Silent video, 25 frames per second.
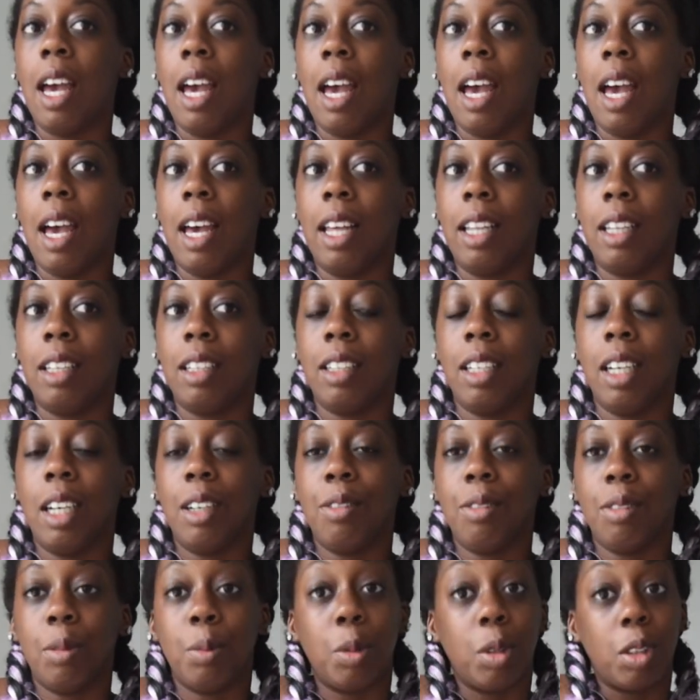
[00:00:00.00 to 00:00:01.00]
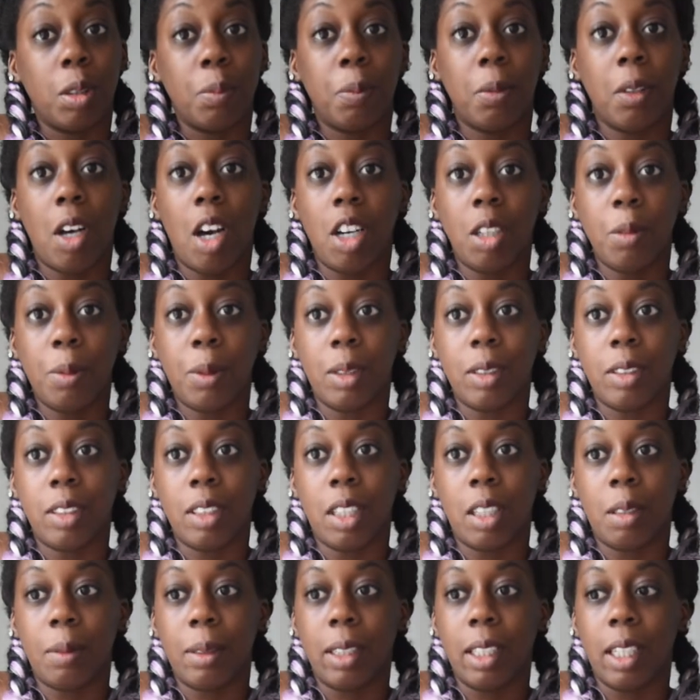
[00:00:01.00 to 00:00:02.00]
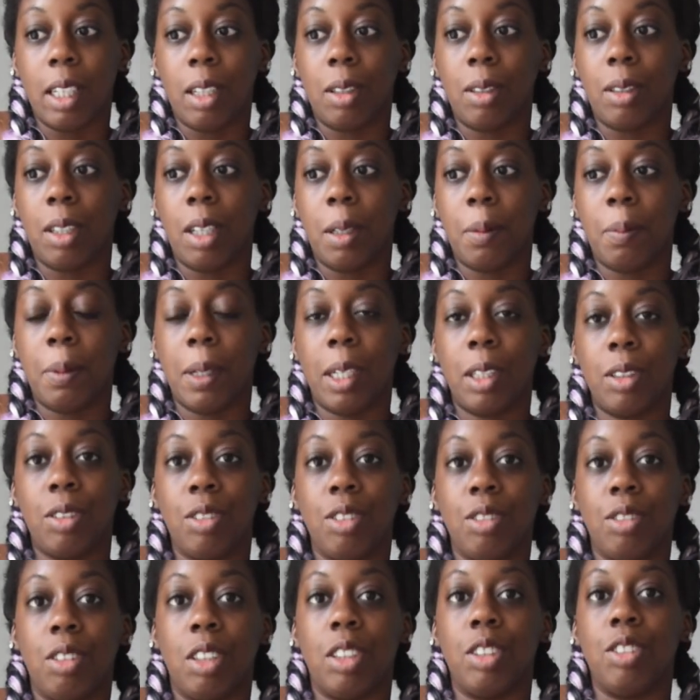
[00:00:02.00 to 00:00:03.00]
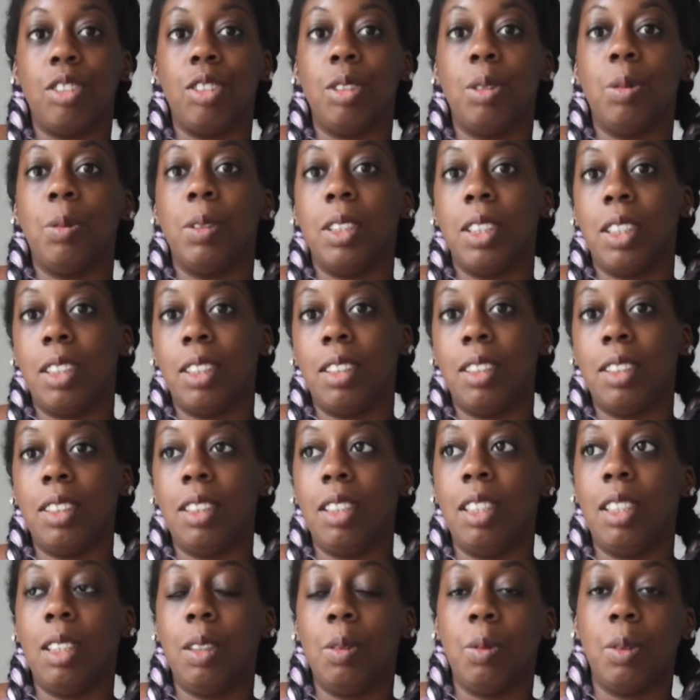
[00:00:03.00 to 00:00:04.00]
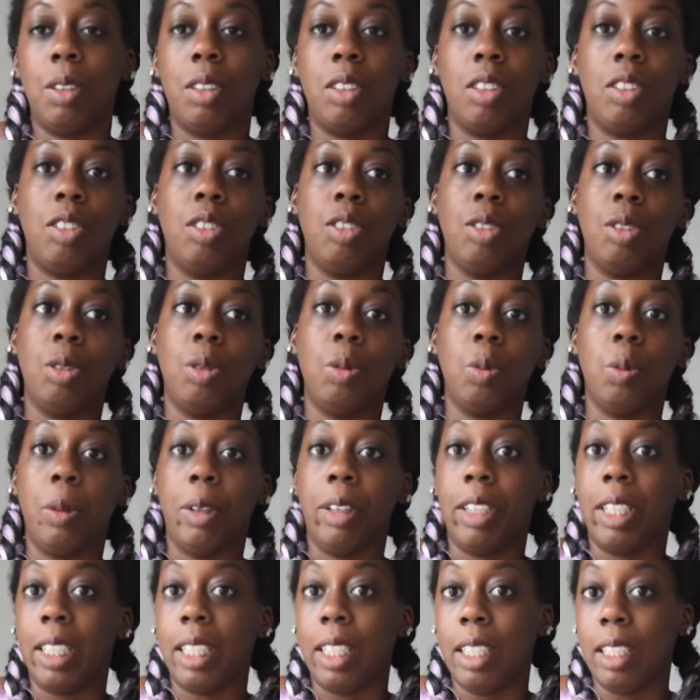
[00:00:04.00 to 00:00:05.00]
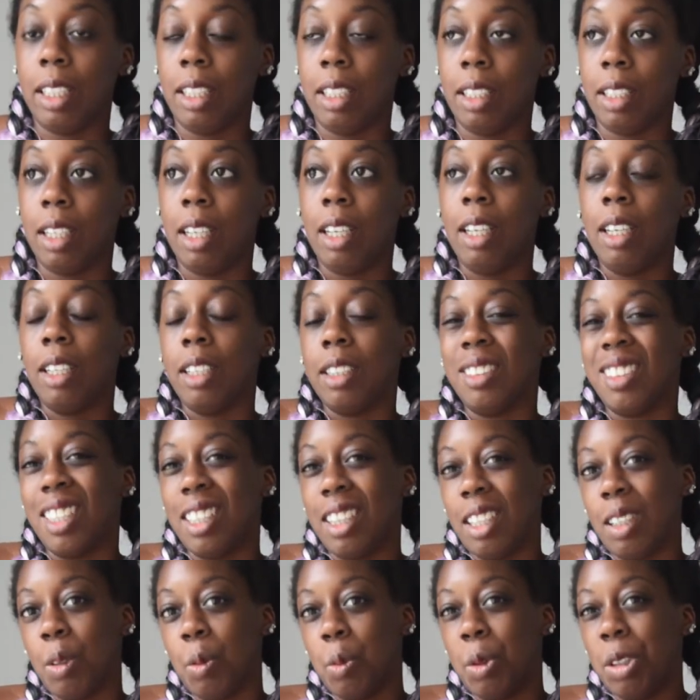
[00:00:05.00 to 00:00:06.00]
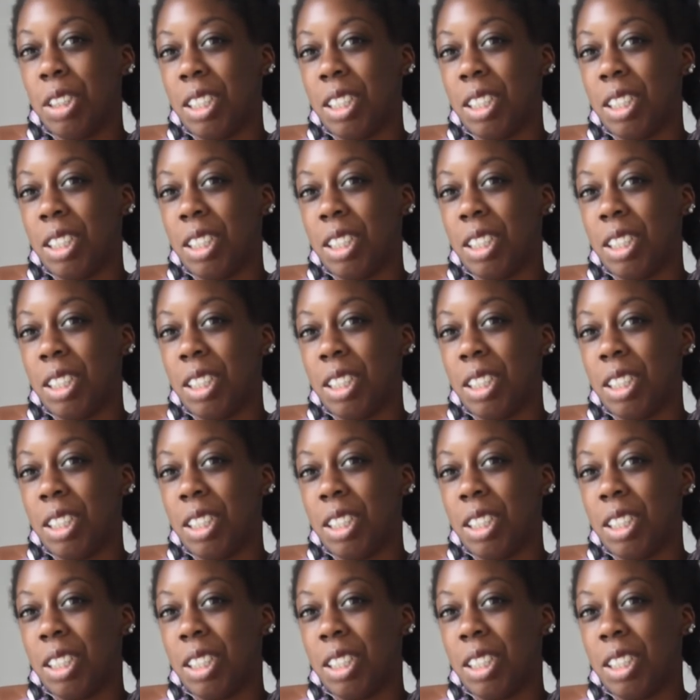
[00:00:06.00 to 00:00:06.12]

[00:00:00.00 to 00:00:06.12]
And look out for more blog posts coming out about Toronto, what to see, what to do, where to eat, because I think where